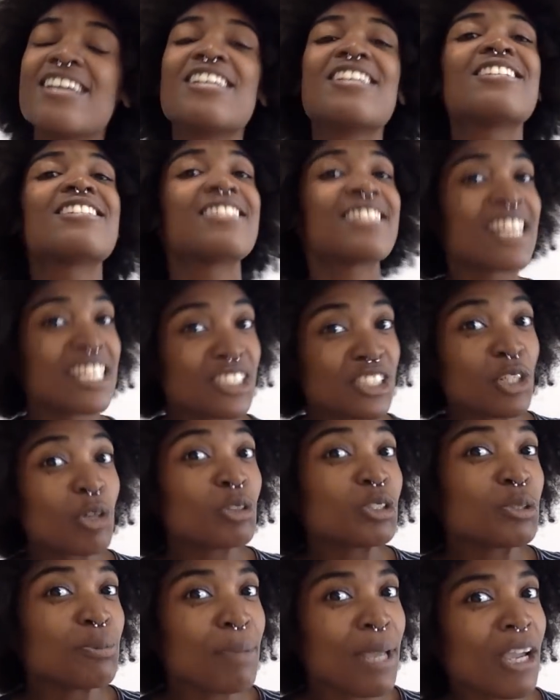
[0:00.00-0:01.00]
Stagecoach
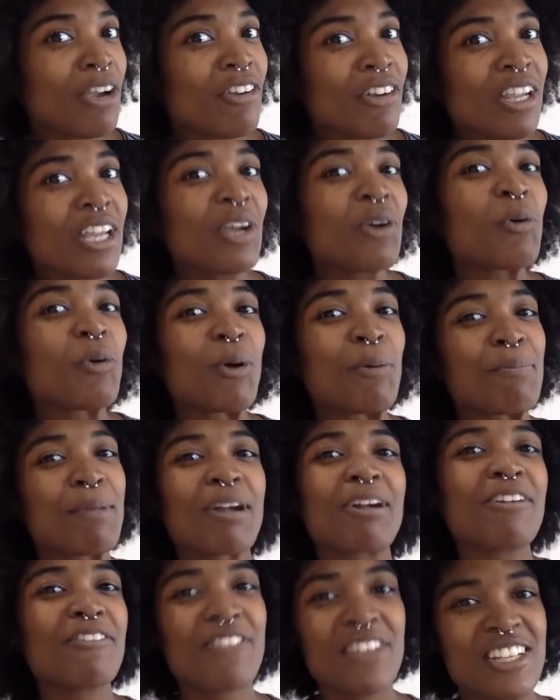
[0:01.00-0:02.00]
Mary, or Mary
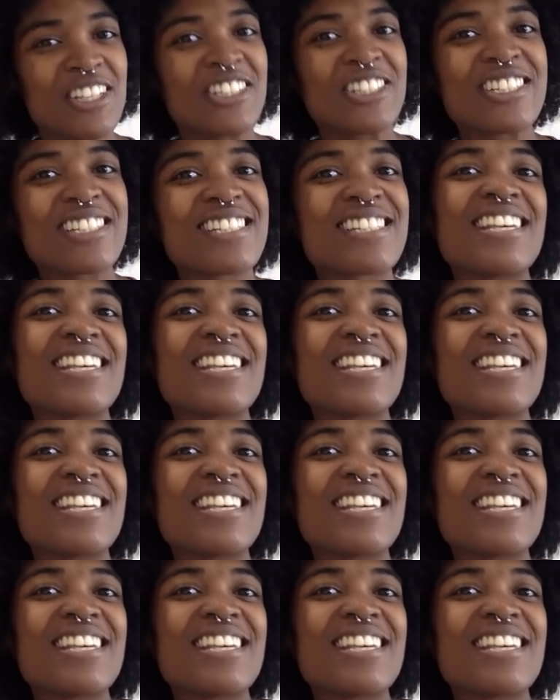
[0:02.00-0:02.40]
Fields,